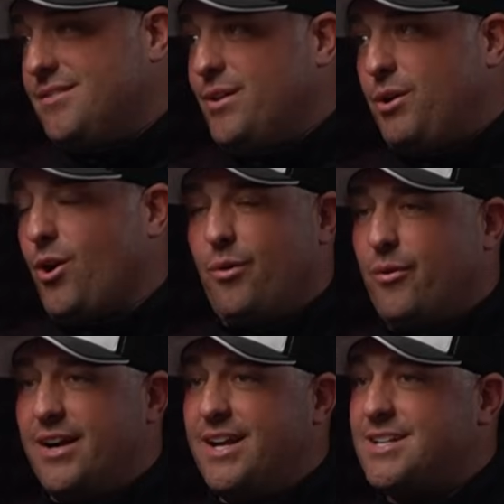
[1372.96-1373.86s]
call it what
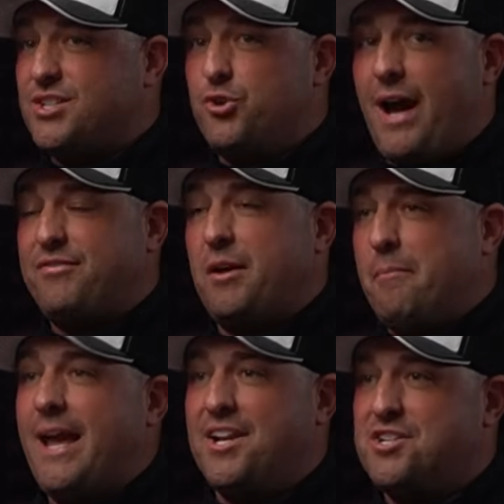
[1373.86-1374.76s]
it is. You have to
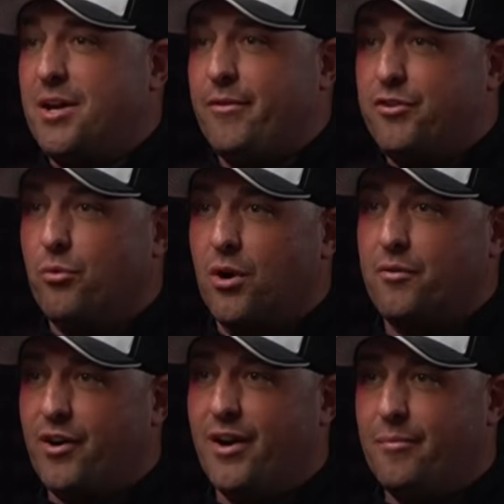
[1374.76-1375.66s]
manage him if you work
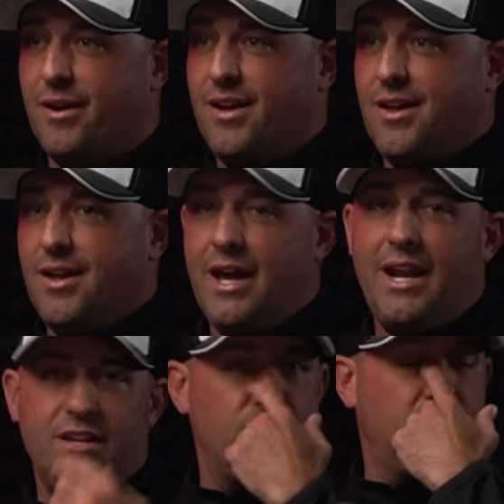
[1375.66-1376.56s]
for him. And
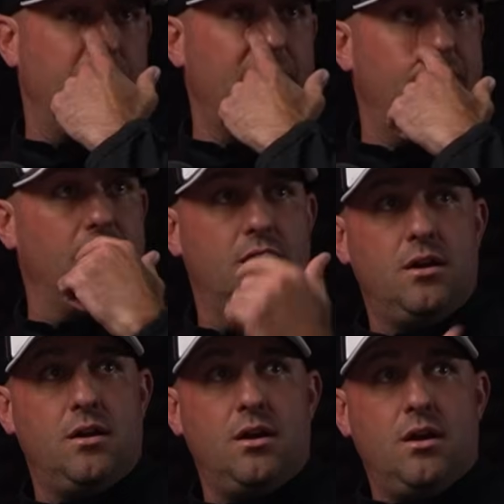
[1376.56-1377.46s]
it took me
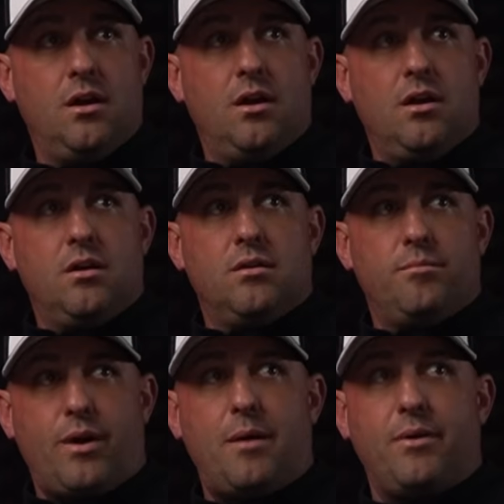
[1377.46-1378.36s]

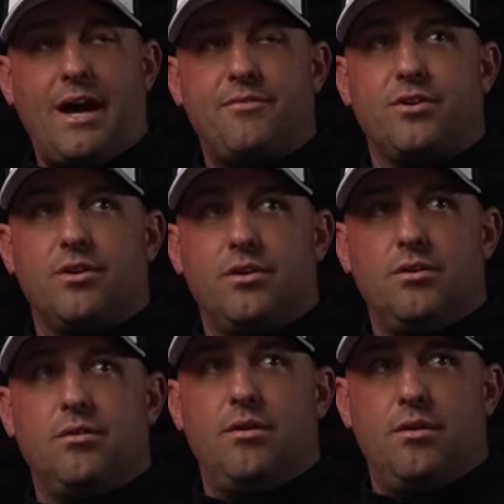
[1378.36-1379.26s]
probably after
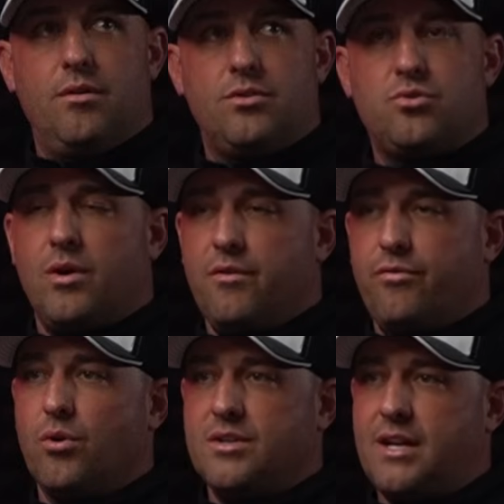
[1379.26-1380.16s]

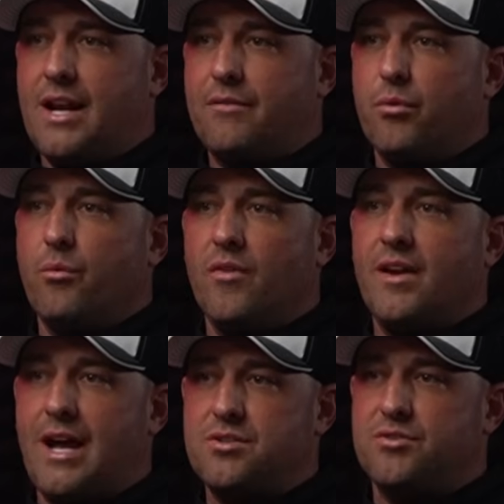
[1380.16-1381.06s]
2014, after we won the
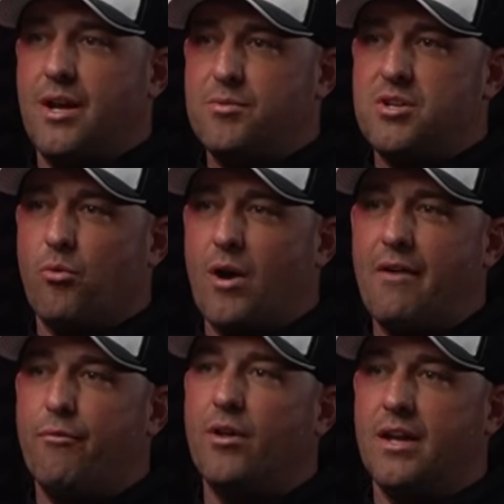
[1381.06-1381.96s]
national championship, where I
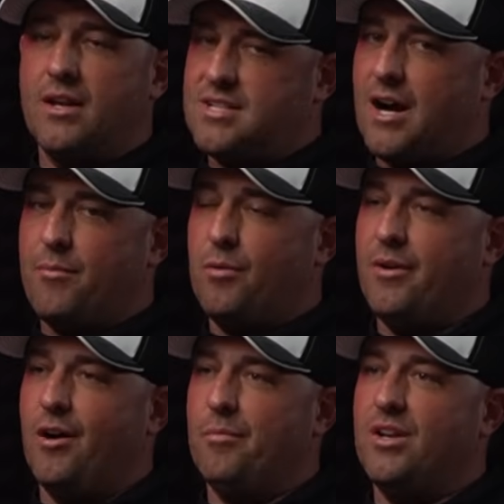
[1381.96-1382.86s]
really, and Tom Herman
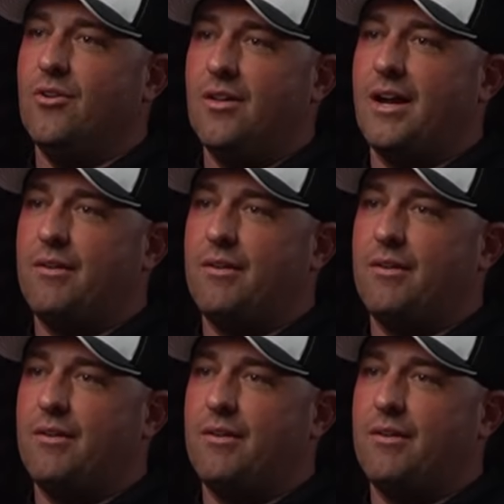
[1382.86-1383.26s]
helped me do it, like